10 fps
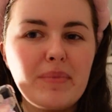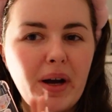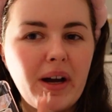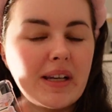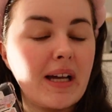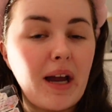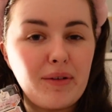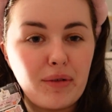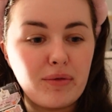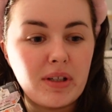But I'm going to
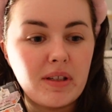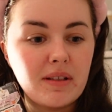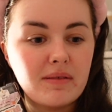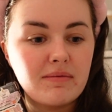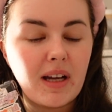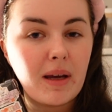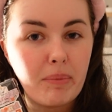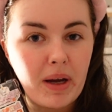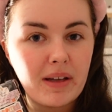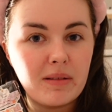carry on reading. I'm going to get
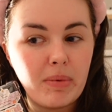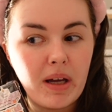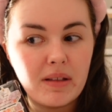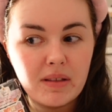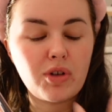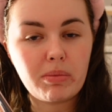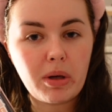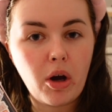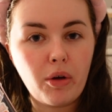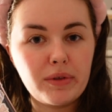back into bed, drink my
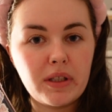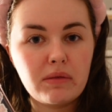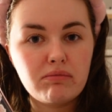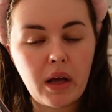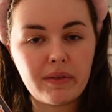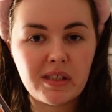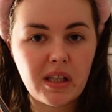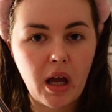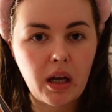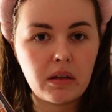coffee, and have a
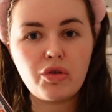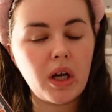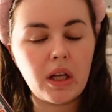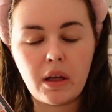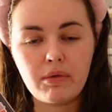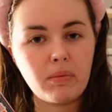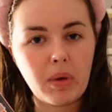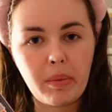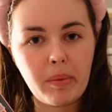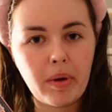snack, try and liven me
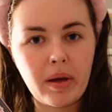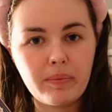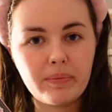up a bit.